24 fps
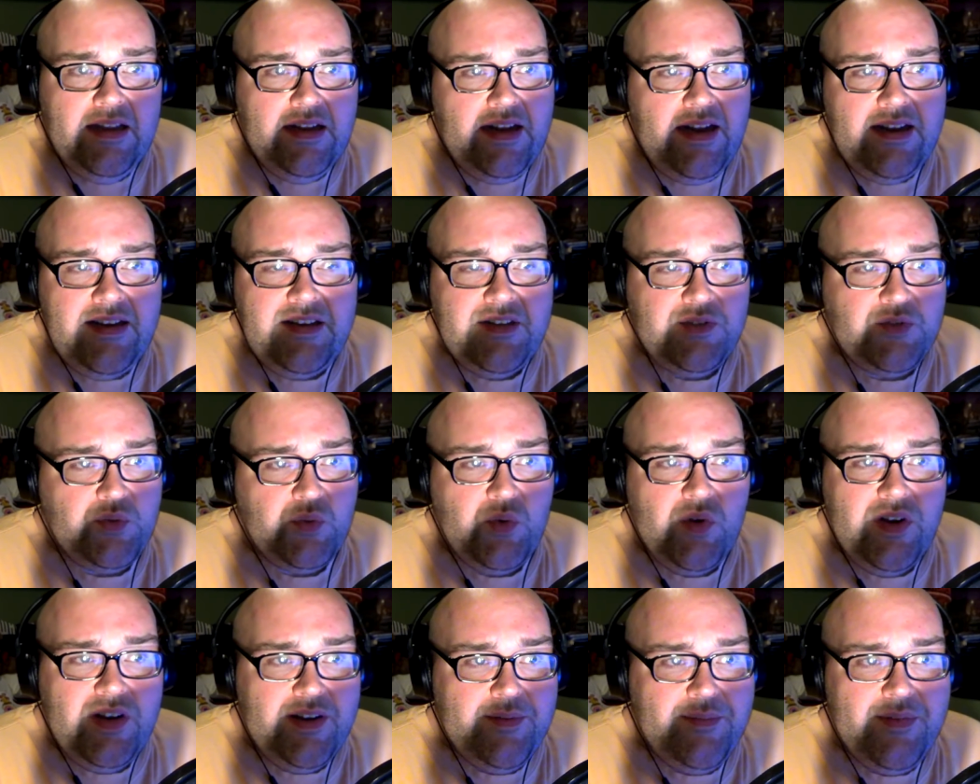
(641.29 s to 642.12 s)
I just
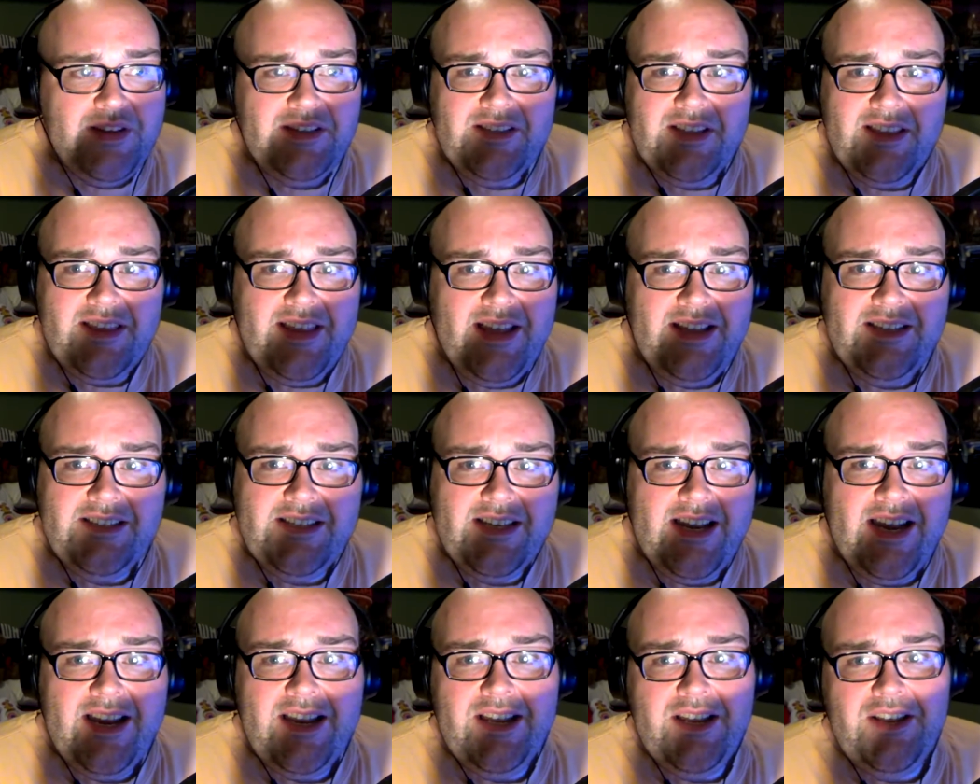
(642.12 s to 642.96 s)
really miss the things
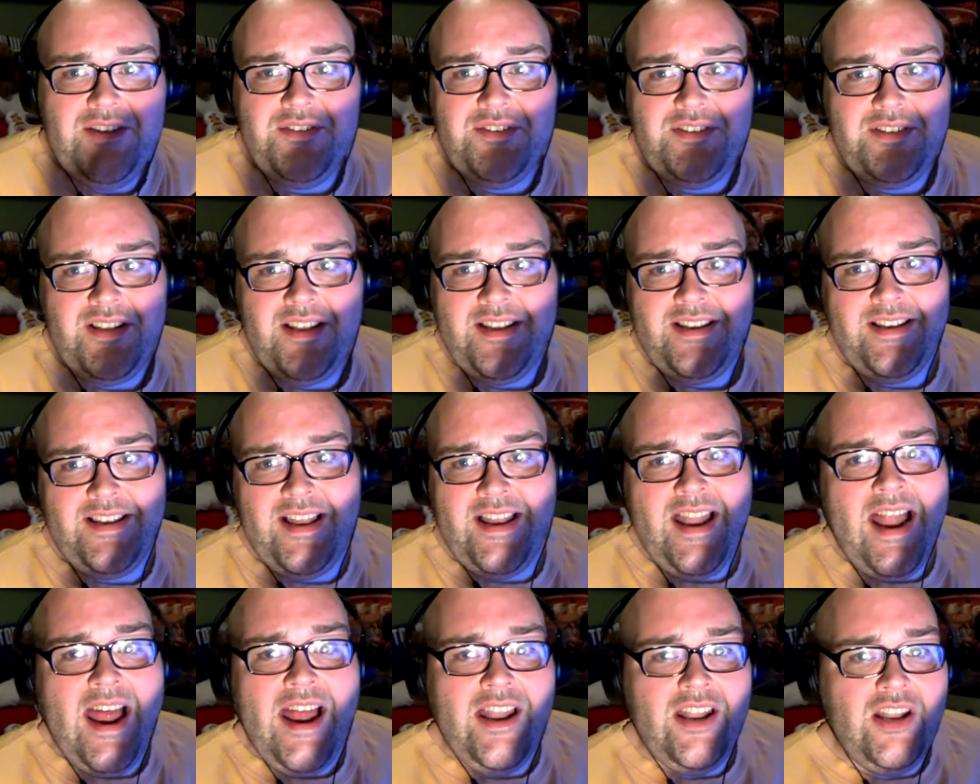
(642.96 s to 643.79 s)
that
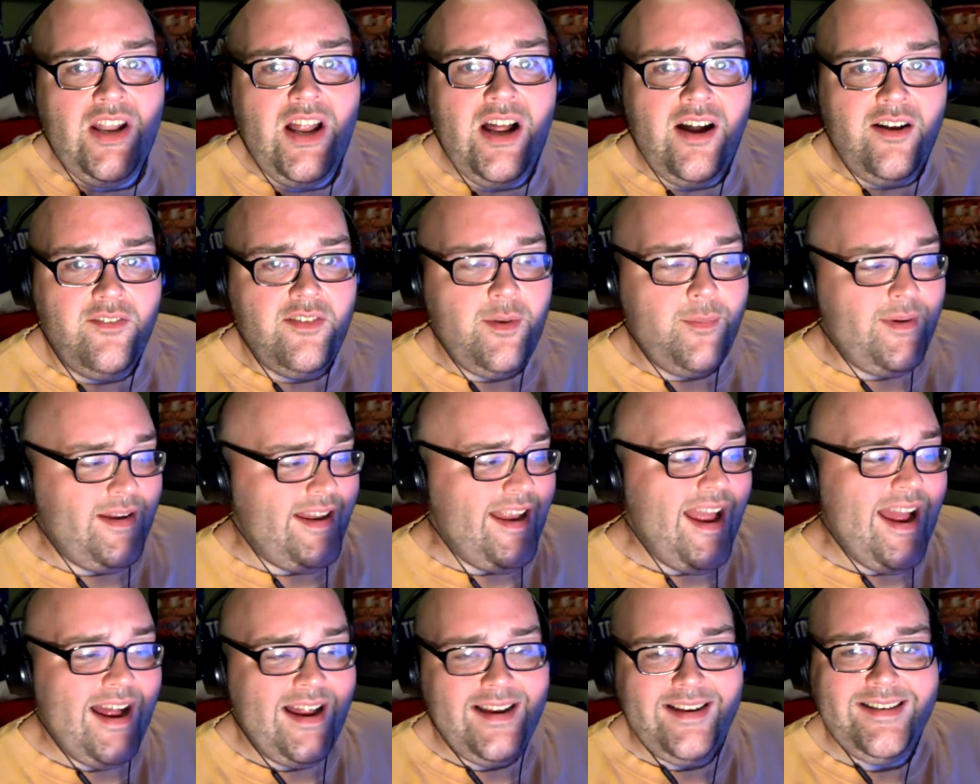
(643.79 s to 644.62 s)
I loved. I mean,
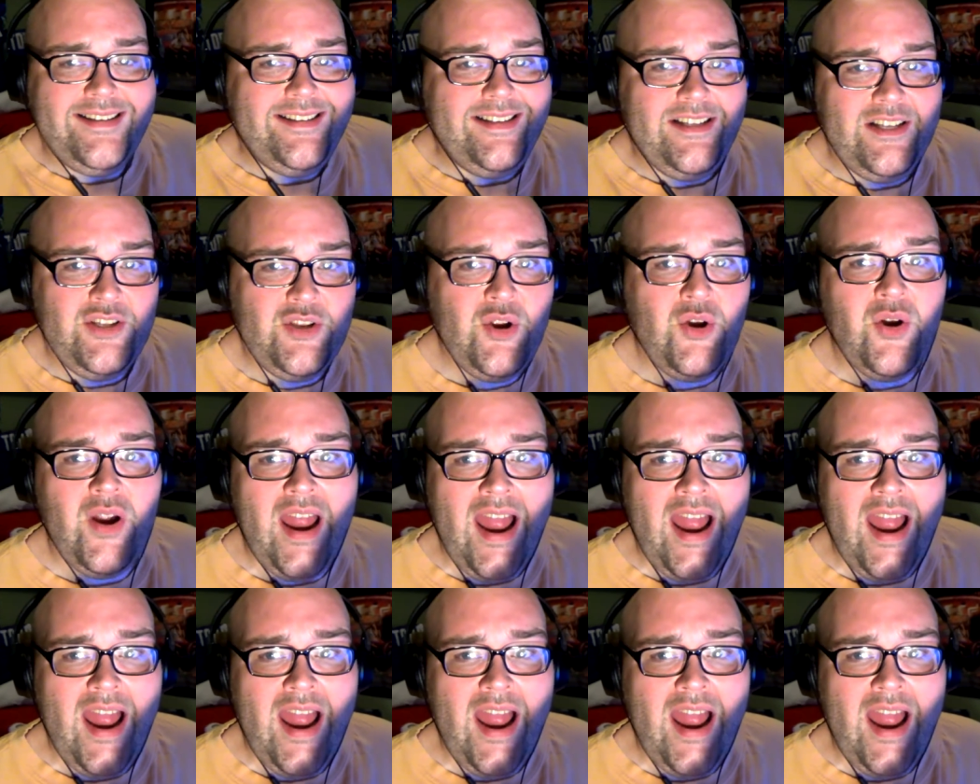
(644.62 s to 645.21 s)
yeah, they're